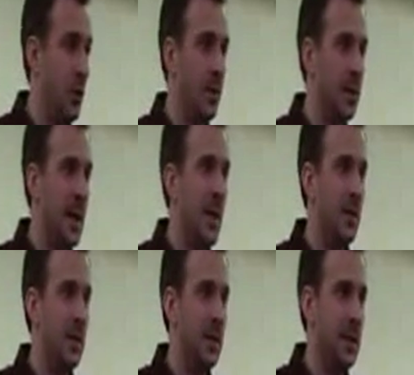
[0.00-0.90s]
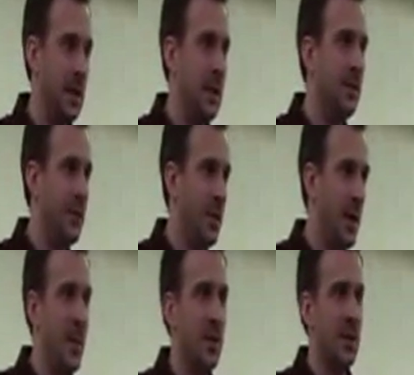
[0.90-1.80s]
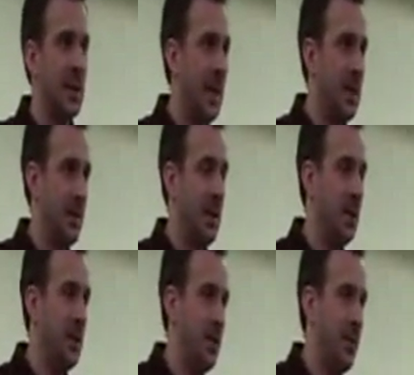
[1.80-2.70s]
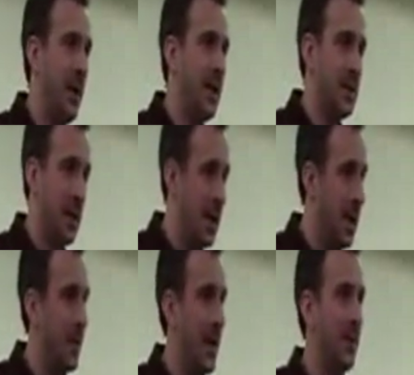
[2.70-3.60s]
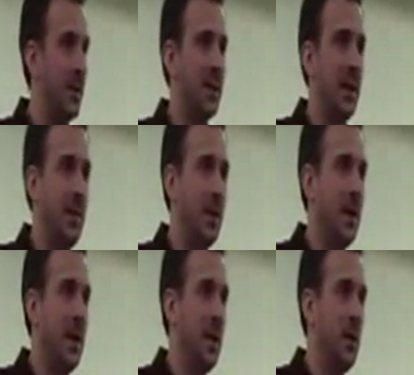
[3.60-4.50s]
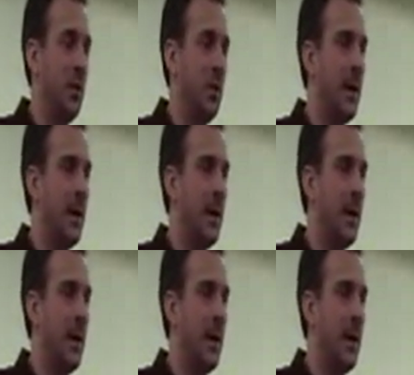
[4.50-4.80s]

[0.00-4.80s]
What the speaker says: determines how easy it is for you, how much it takes to get you depressed. Probably the same thing,